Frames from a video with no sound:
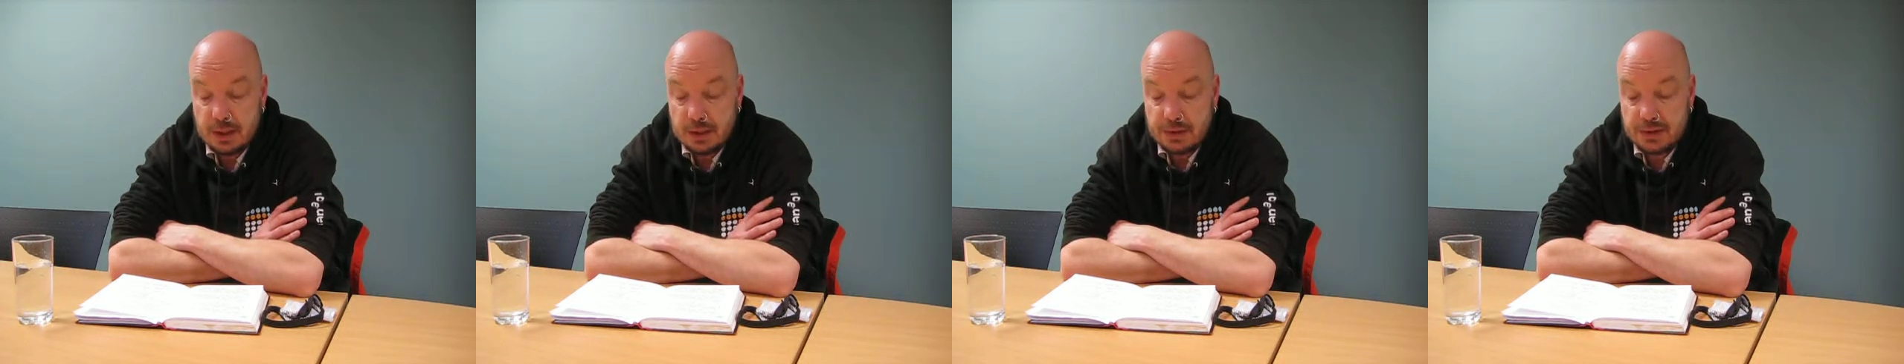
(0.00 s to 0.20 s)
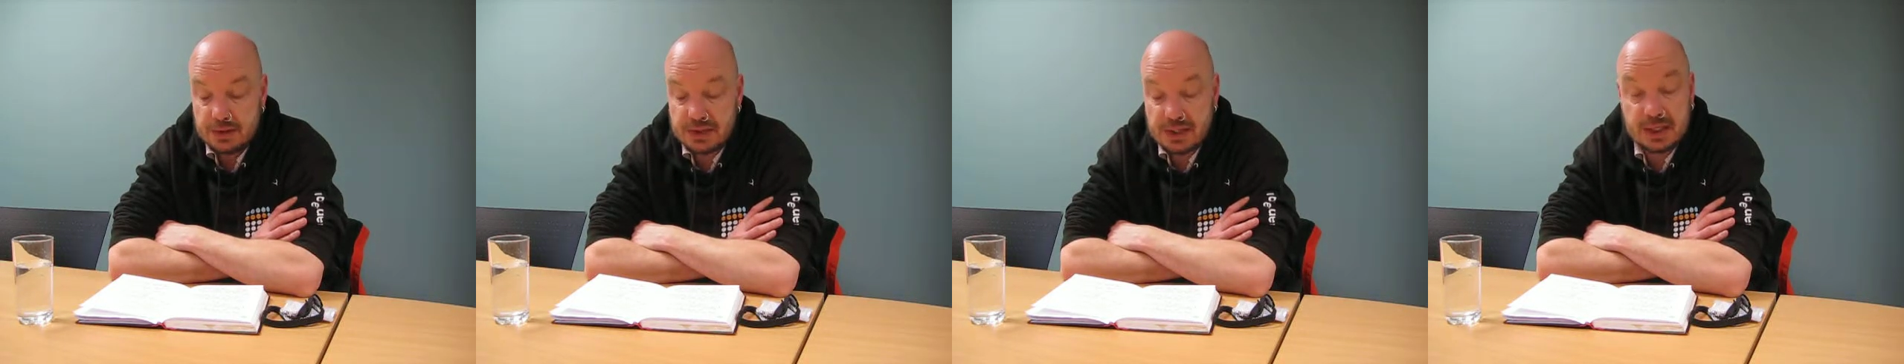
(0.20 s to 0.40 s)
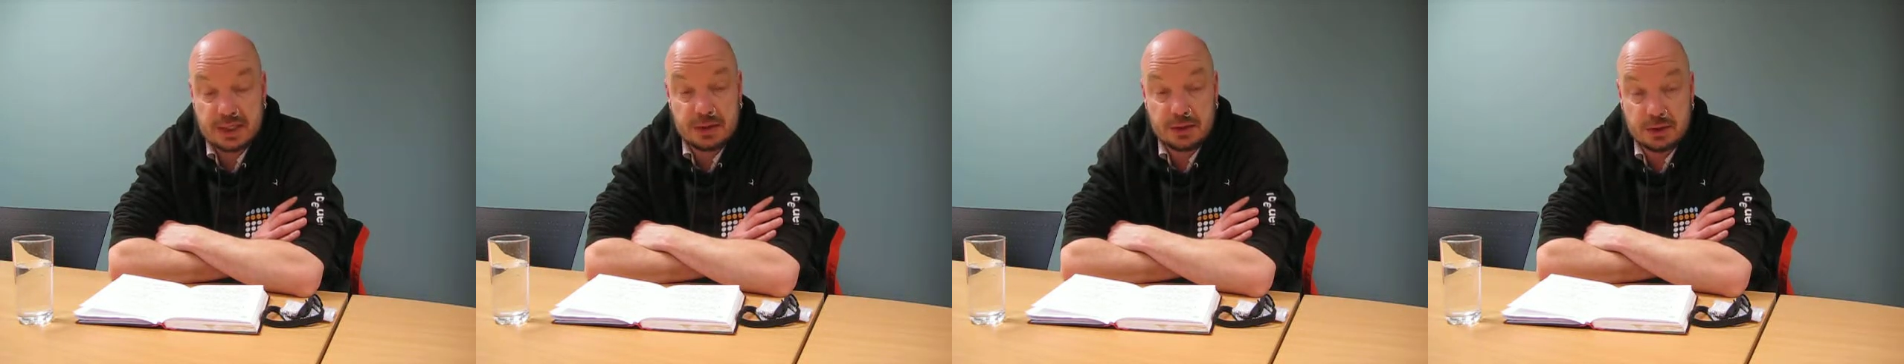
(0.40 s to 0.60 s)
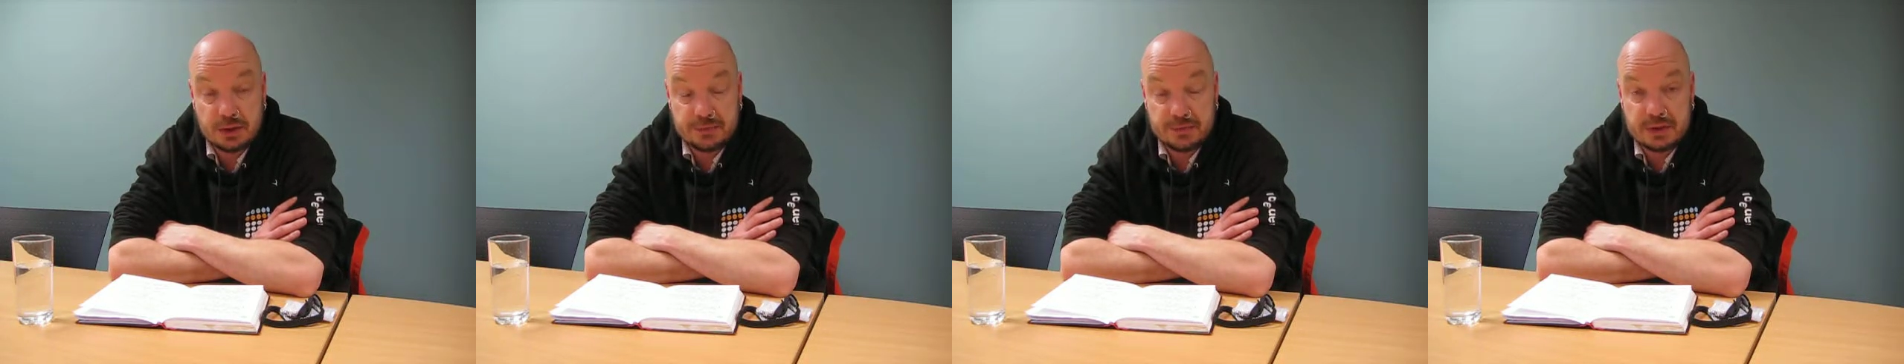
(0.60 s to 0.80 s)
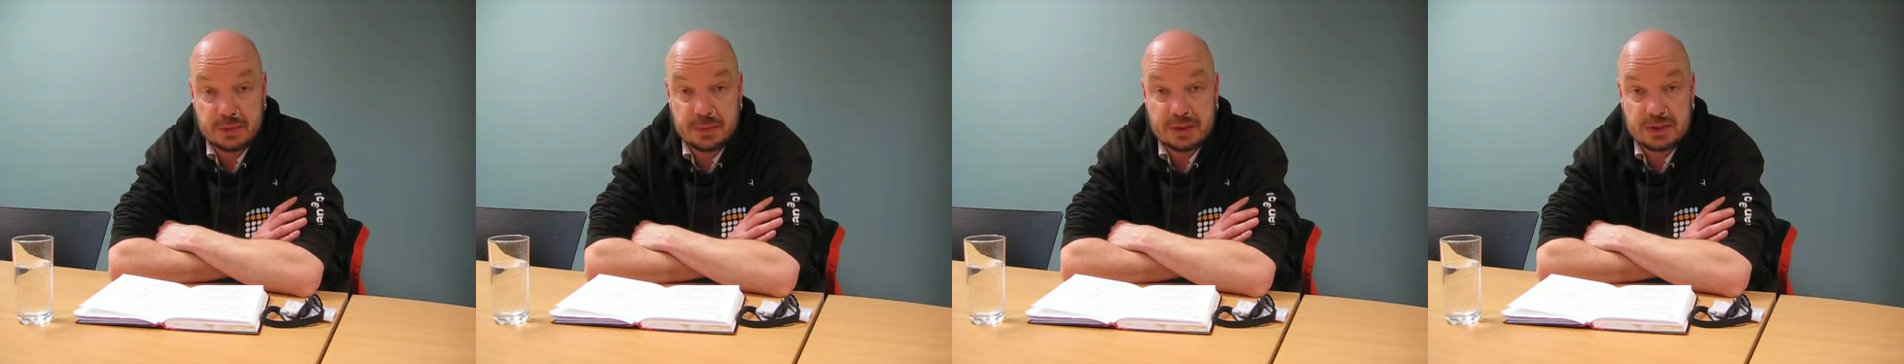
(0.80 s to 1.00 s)
The second
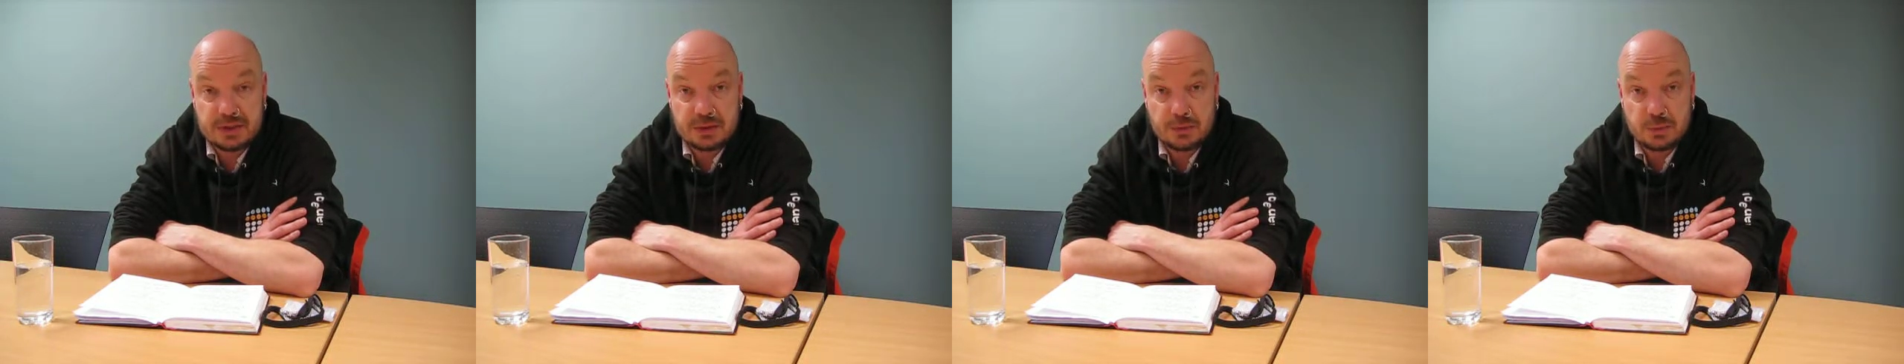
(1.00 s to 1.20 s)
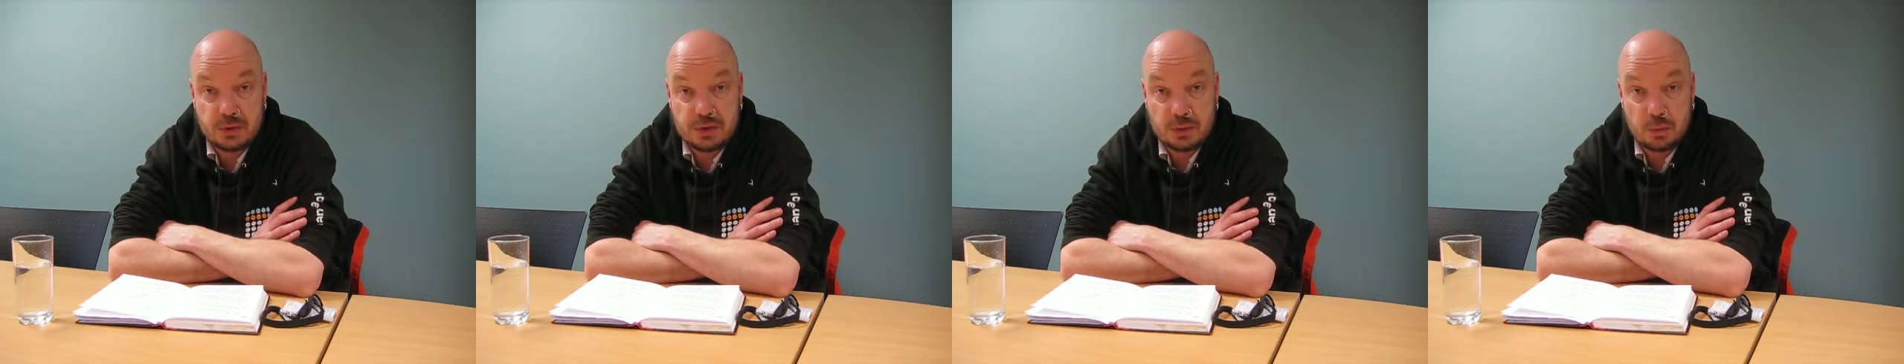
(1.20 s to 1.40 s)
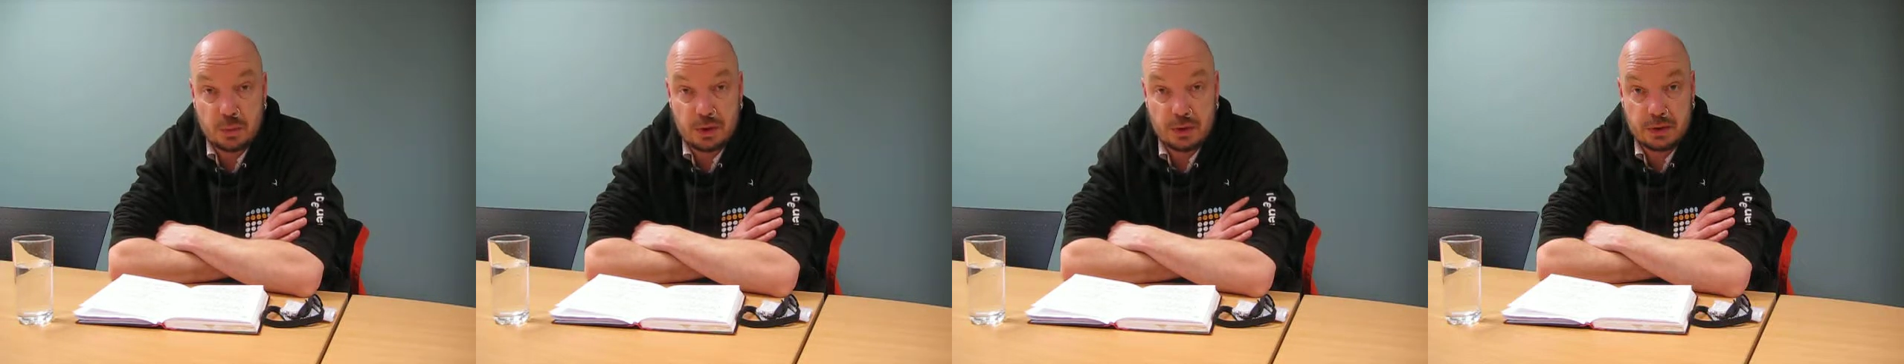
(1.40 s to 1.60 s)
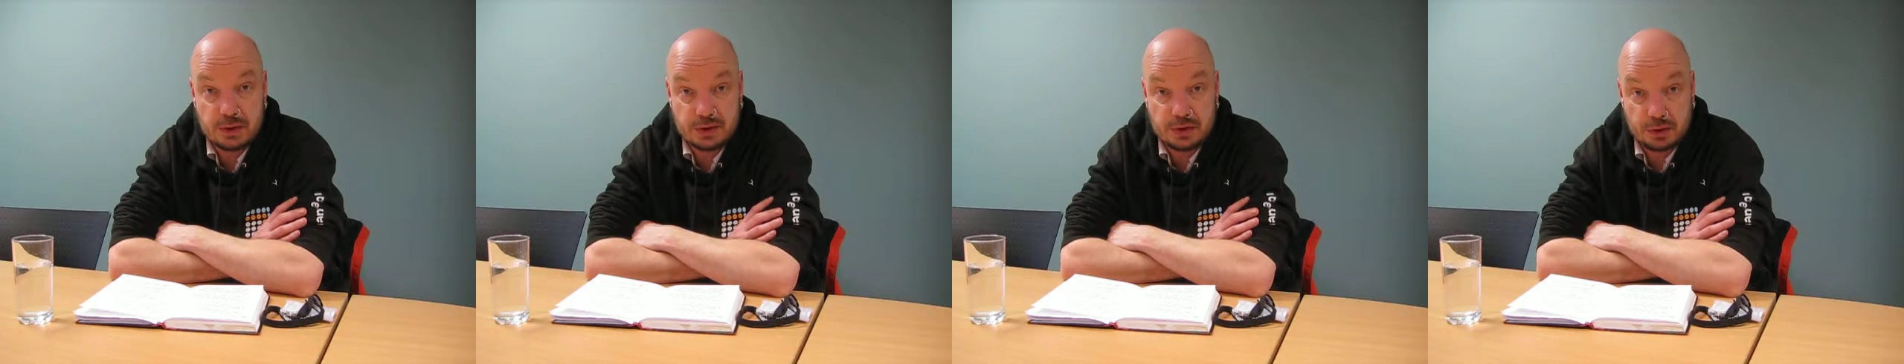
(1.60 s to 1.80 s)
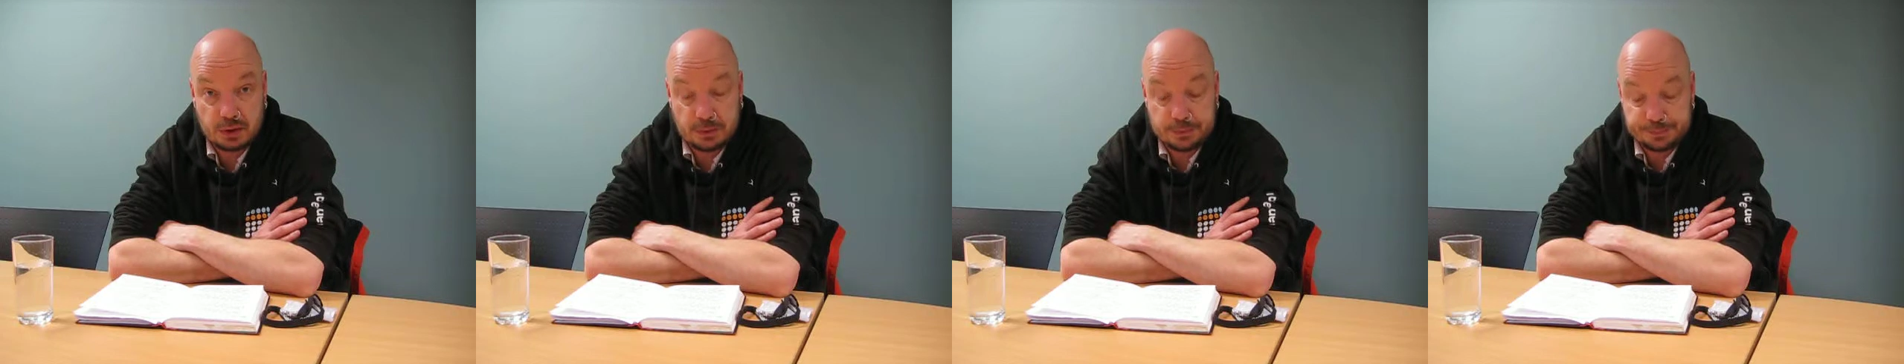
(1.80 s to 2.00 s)
half of the meeting was a
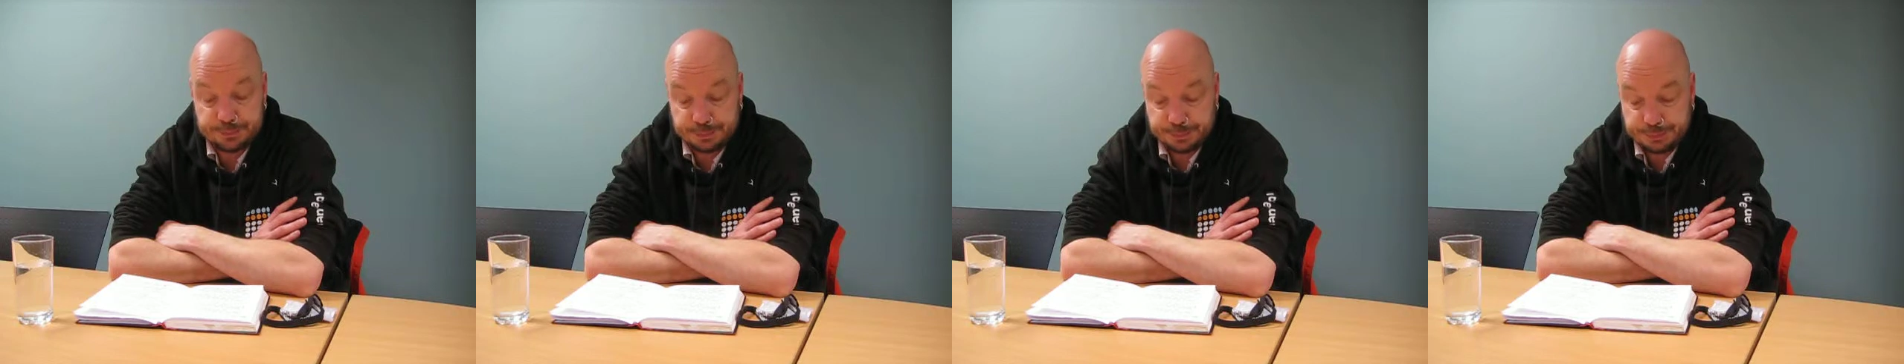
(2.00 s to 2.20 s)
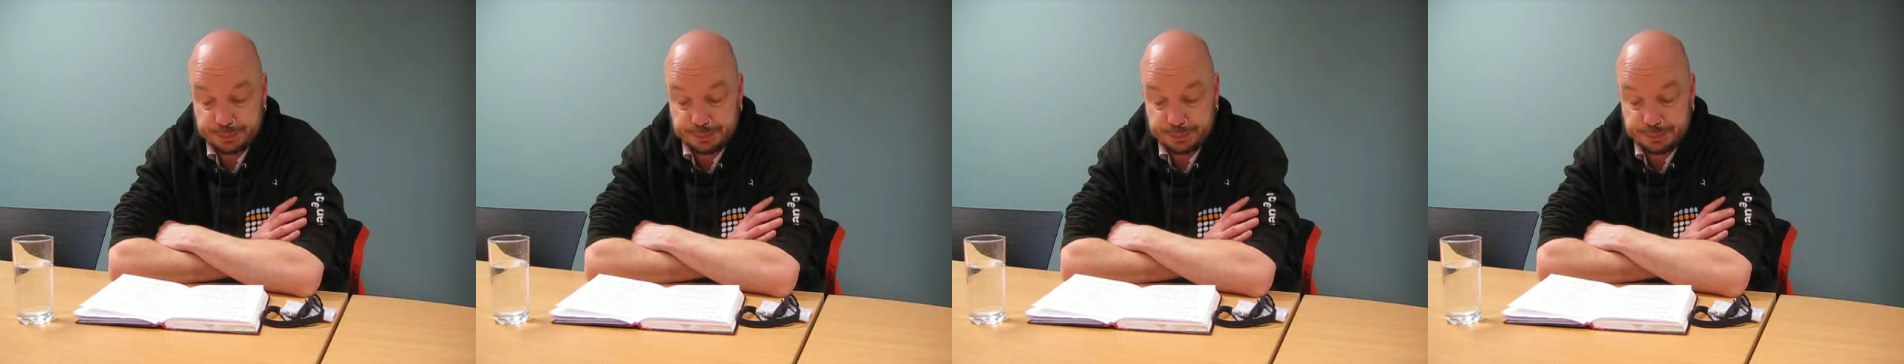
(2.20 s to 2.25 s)
workshop,